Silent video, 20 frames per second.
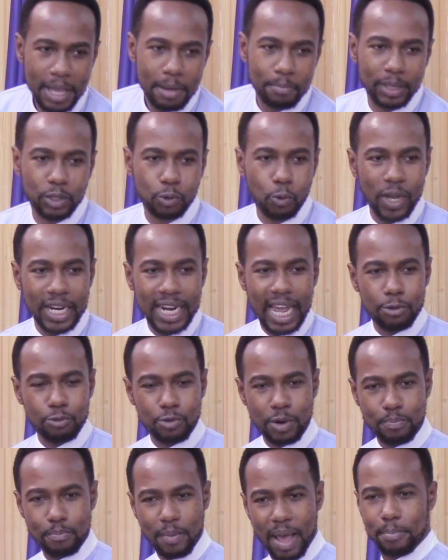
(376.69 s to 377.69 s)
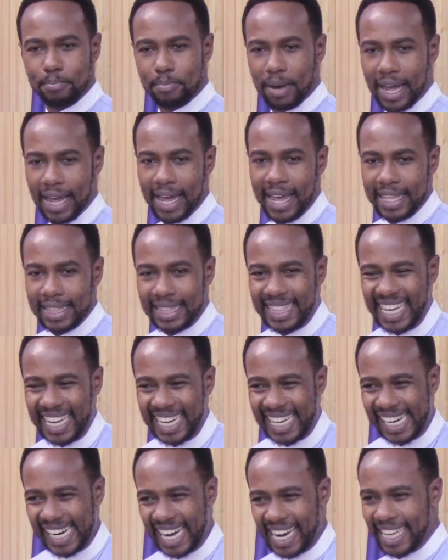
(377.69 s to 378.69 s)
But when I remember the
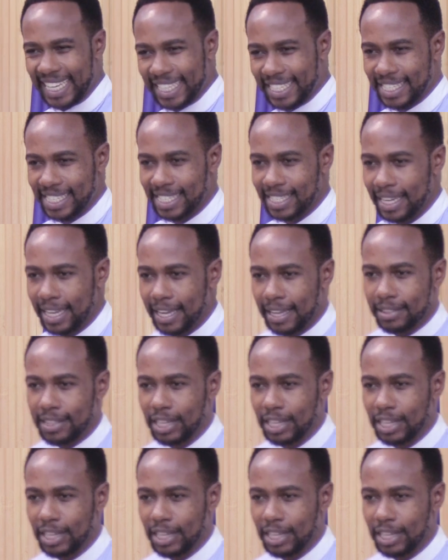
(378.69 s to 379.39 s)
grace